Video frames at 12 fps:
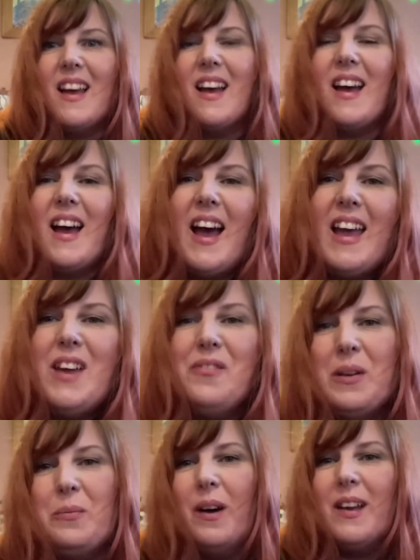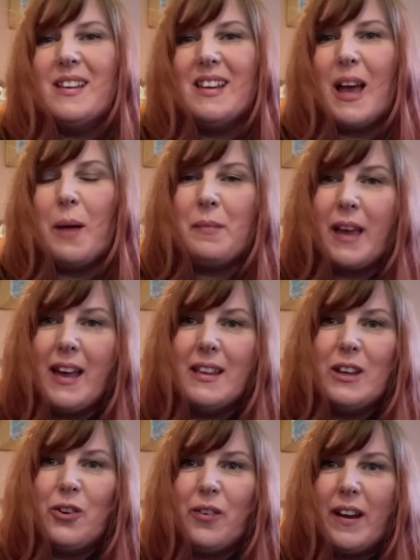Hi everyone, I'm Kelly
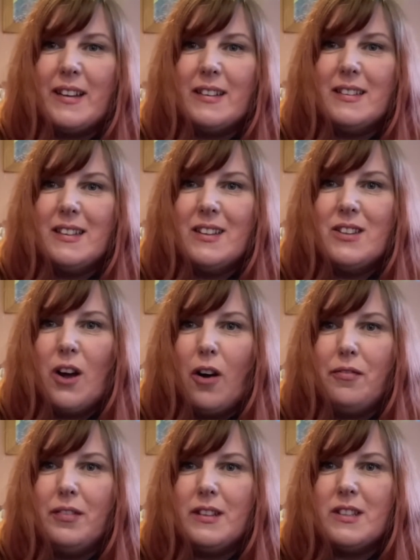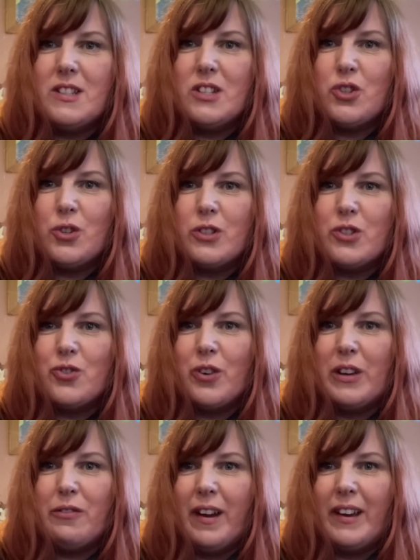Creighton, novelist, short story
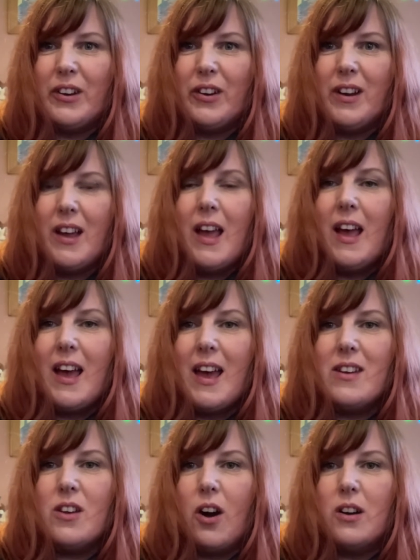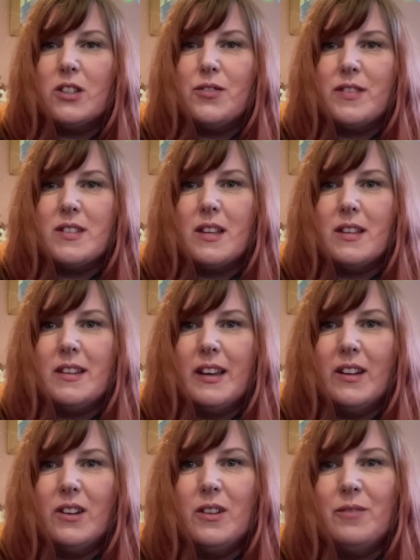writer and arts
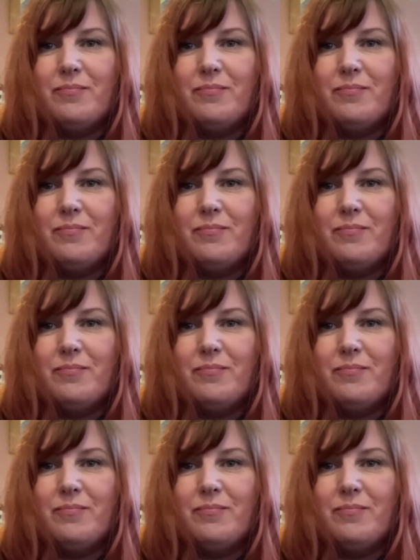facilitator.